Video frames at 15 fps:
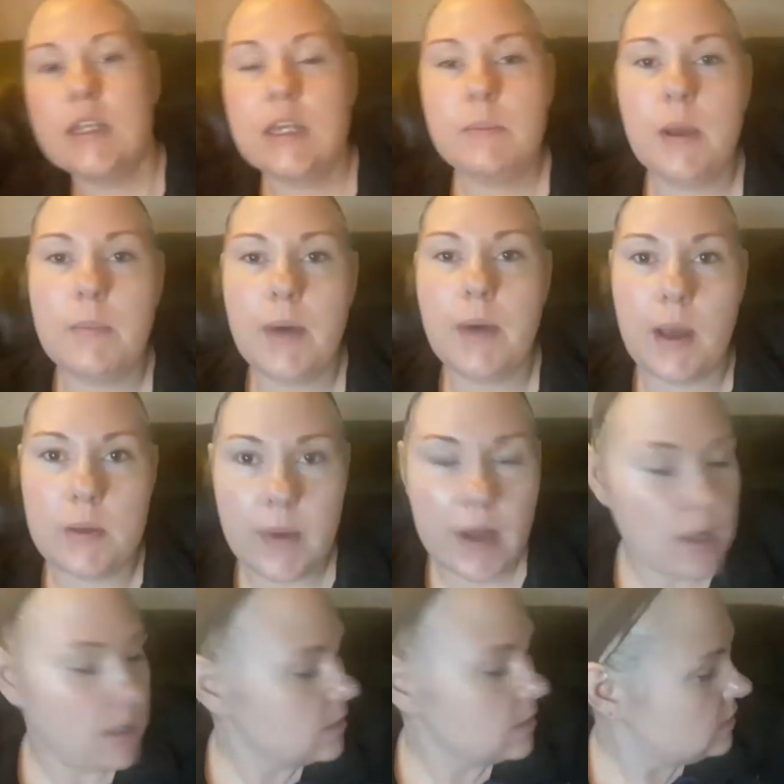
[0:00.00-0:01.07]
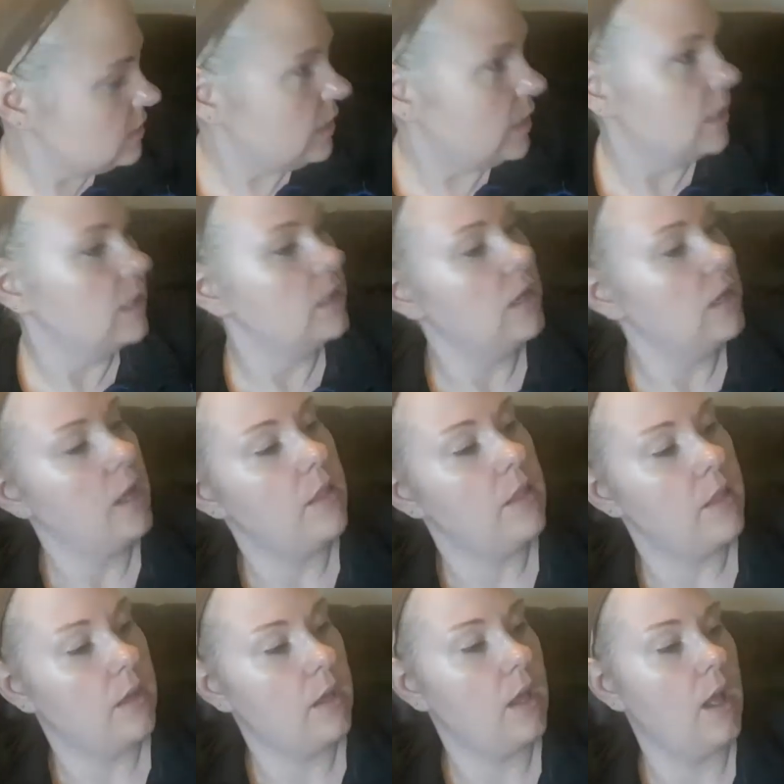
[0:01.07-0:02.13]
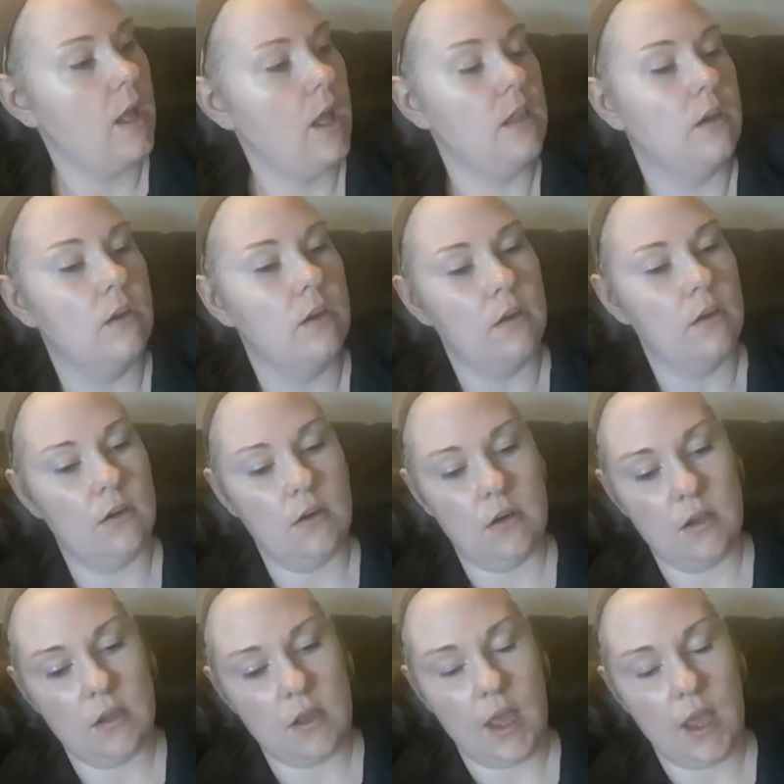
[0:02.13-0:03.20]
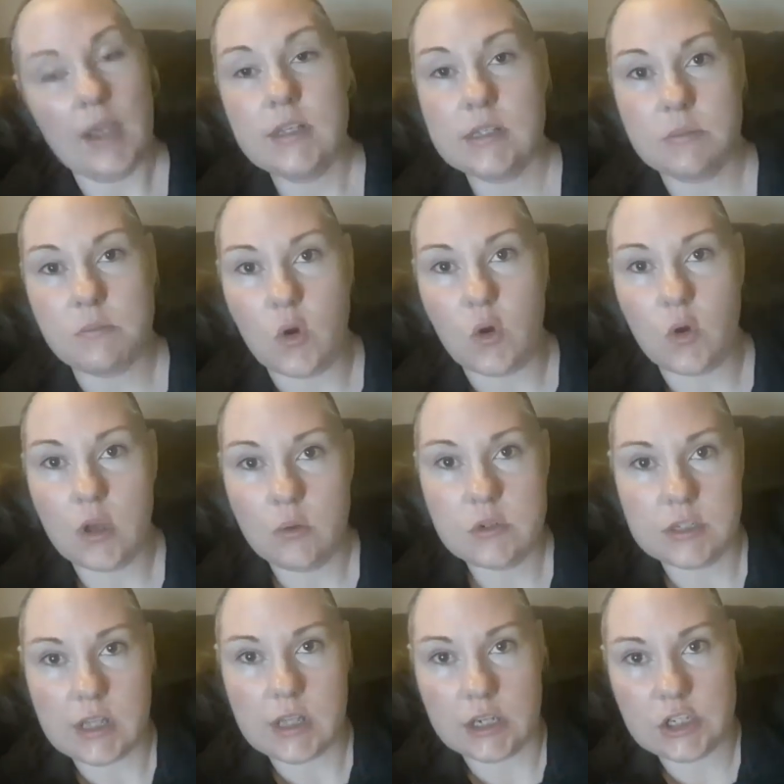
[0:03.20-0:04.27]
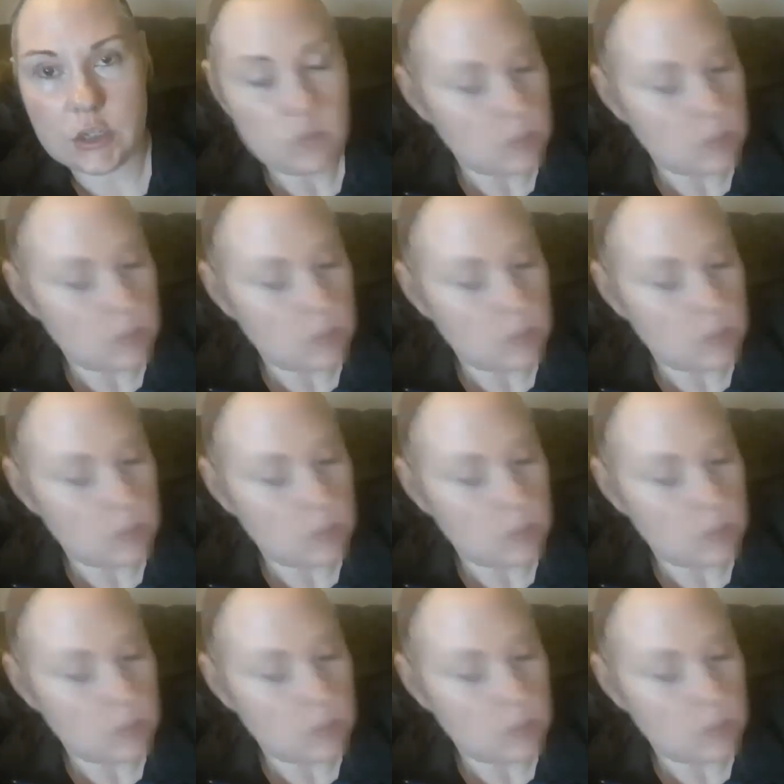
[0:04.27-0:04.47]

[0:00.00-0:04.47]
by Bobbi Boss in the color Iced Mocha, which is actually a